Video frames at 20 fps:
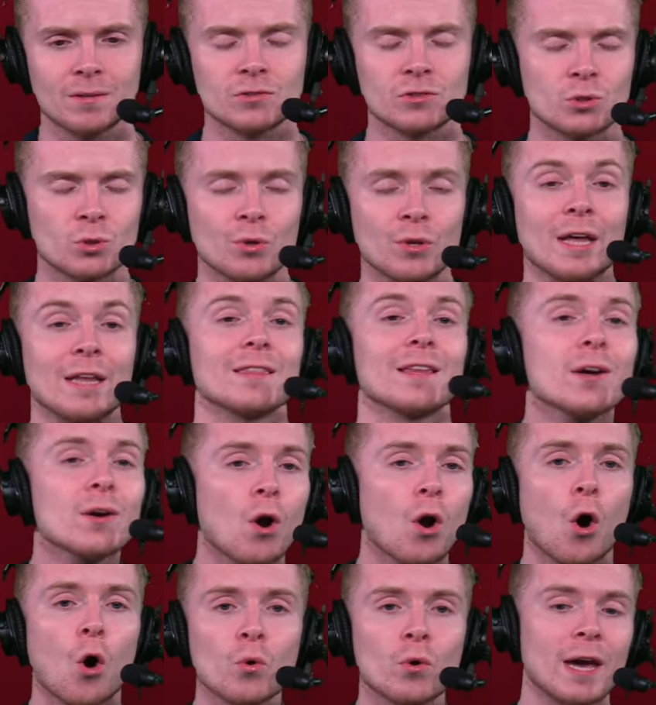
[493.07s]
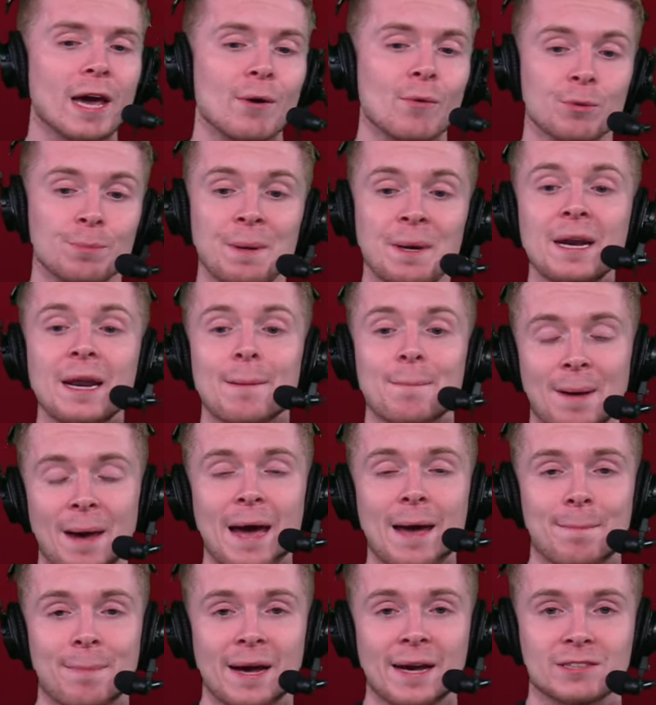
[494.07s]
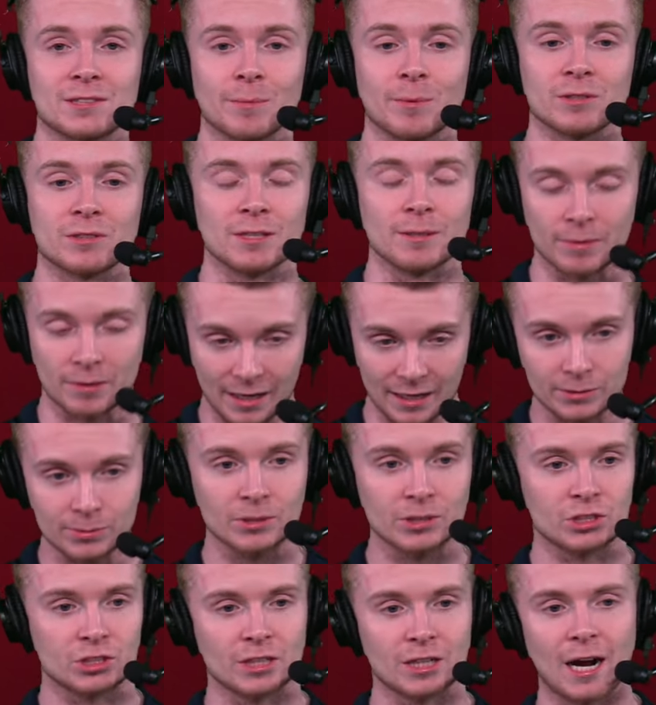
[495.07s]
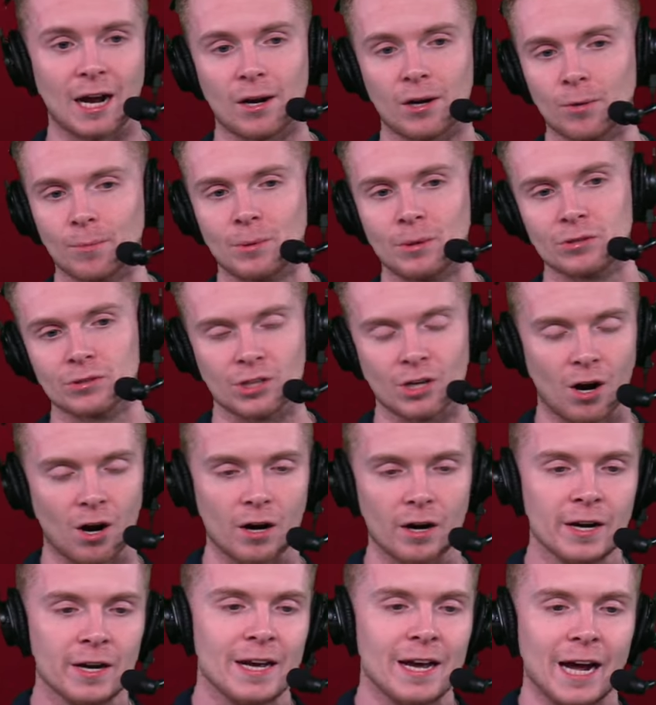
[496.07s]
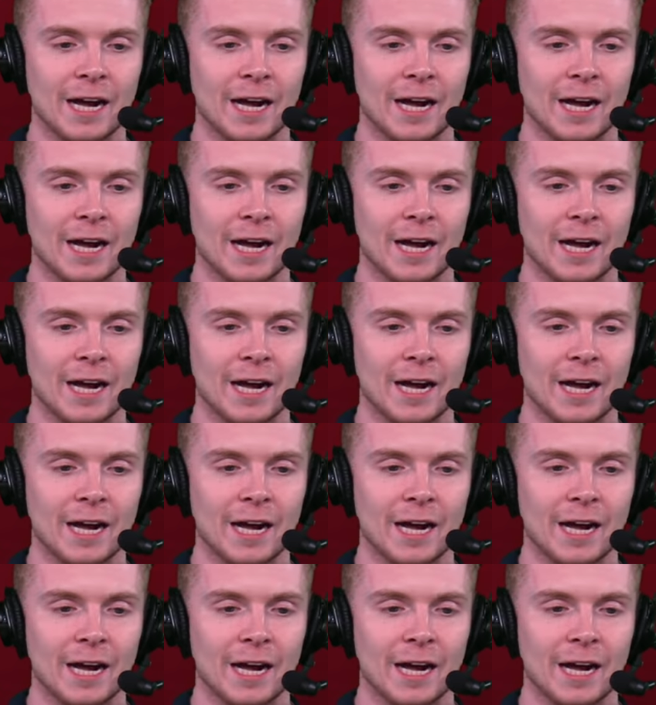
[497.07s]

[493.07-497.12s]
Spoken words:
Screw that. They are okay with being a bad basketball team, and that's what the Chicago Bulls are,